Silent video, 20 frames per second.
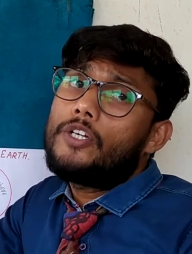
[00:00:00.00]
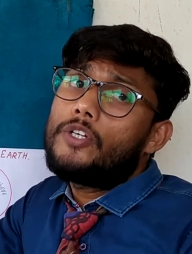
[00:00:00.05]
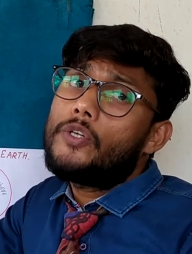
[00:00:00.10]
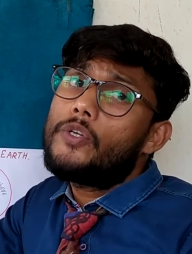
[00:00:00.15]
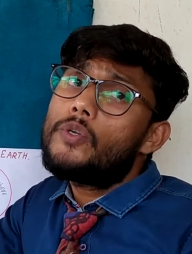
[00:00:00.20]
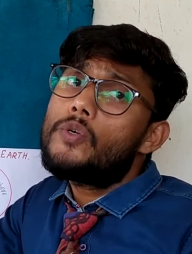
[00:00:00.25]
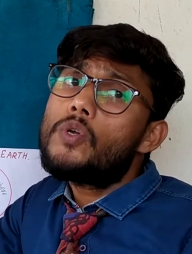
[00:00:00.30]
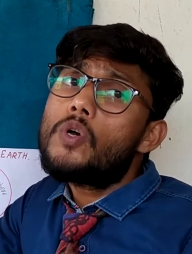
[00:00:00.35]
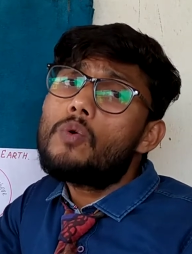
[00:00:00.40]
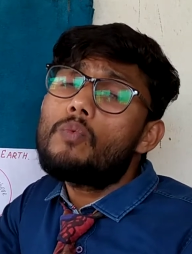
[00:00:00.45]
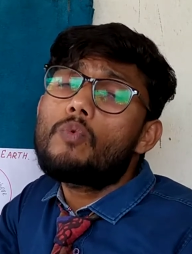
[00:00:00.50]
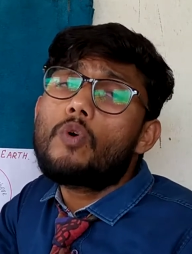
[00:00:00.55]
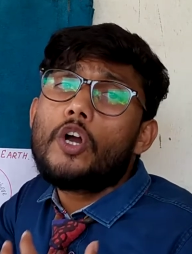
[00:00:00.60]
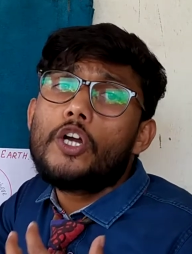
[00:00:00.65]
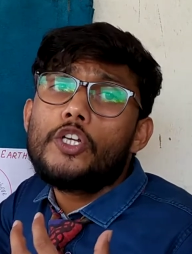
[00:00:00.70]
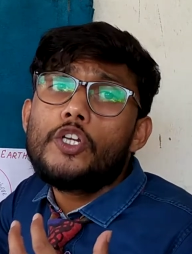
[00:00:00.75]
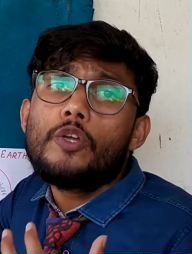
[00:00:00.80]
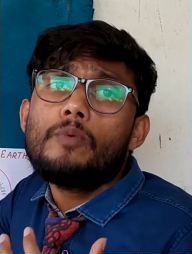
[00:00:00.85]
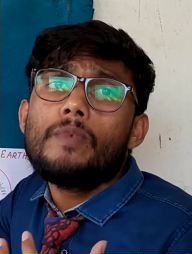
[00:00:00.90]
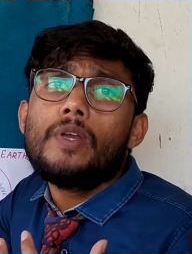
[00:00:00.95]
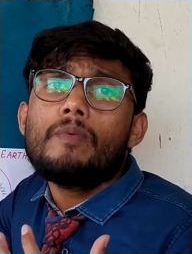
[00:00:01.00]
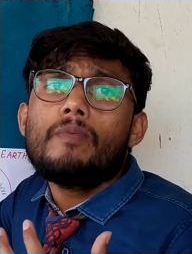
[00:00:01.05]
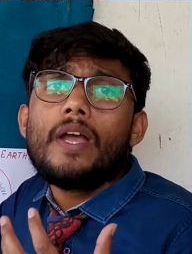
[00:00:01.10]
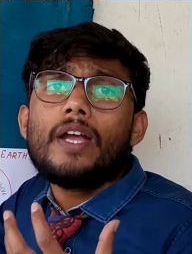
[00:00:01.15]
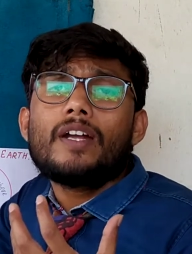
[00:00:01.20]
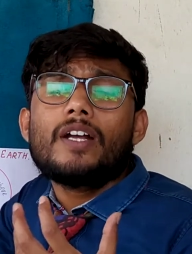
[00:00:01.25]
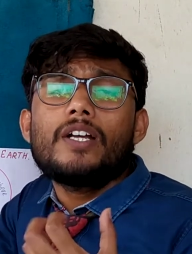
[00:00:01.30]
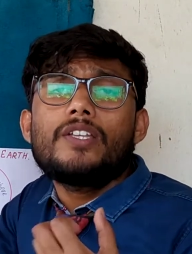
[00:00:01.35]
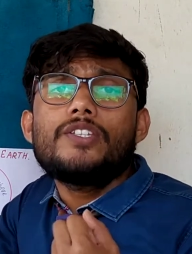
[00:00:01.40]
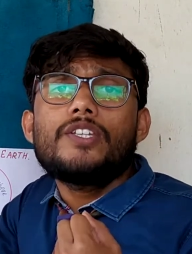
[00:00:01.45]
Do you know what do you mean
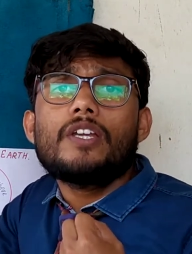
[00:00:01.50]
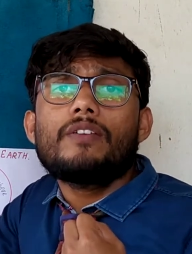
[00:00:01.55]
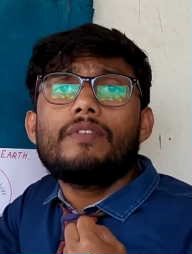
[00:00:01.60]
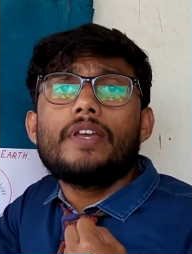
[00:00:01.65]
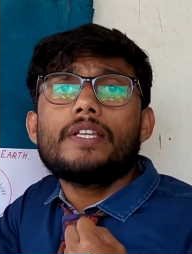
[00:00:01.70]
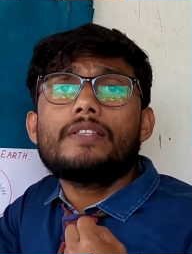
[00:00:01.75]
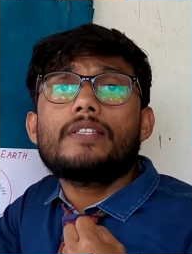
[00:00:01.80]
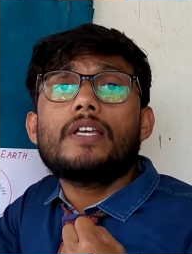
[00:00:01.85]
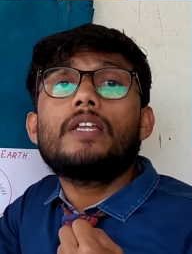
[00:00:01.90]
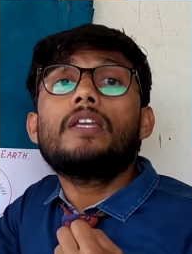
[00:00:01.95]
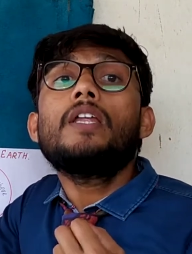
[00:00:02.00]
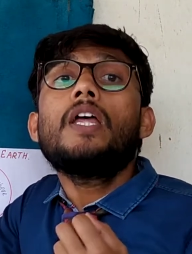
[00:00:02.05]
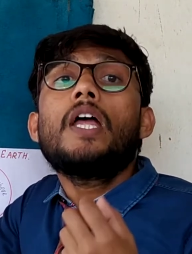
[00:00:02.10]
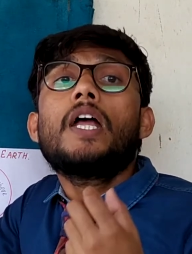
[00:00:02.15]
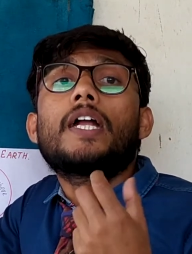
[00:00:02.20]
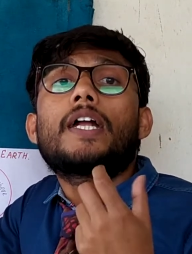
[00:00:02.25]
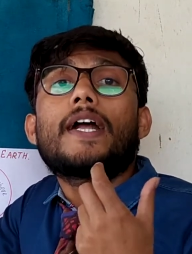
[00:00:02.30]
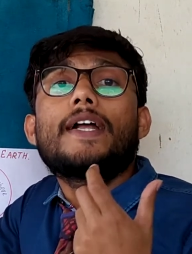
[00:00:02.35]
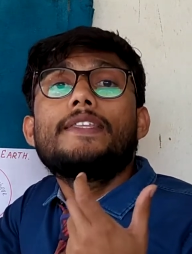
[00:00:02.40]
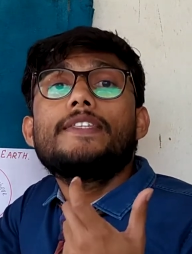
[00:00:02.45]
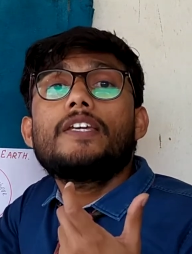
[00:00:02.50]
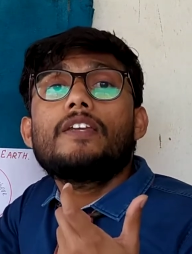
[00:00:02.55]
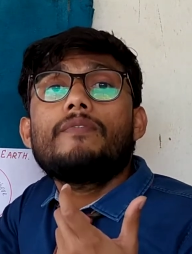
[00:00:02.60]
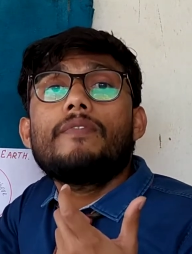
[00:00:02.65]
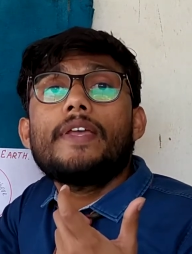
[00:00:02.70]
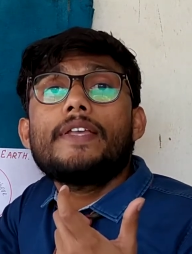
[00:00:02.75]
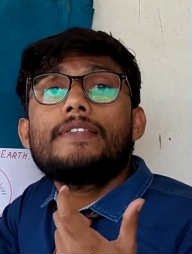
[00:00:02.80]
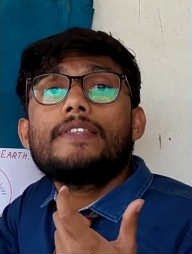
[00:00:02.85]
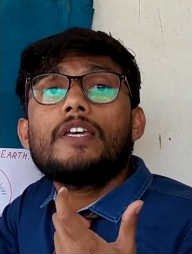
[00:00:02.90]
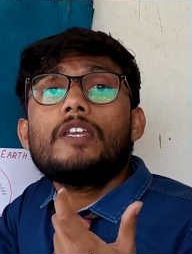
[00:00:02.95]
by conservation?
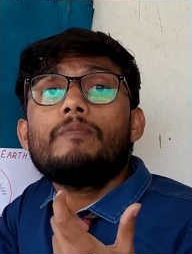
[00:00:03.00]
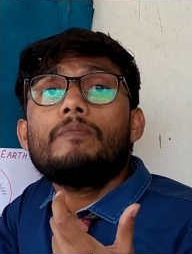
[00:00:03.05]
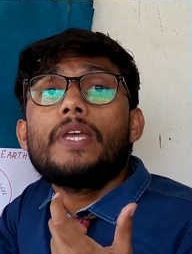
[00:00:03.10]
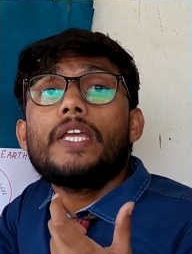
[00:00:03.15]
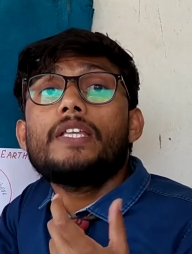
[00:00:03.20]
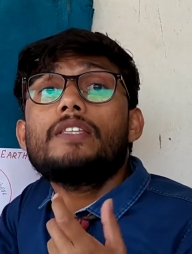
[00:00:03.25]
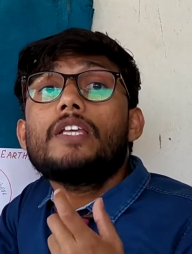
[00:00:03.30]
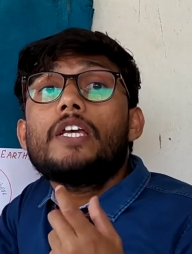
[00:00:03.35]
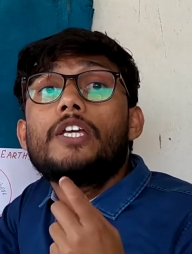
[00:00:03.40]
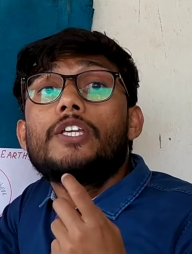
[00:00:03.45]
Conservation means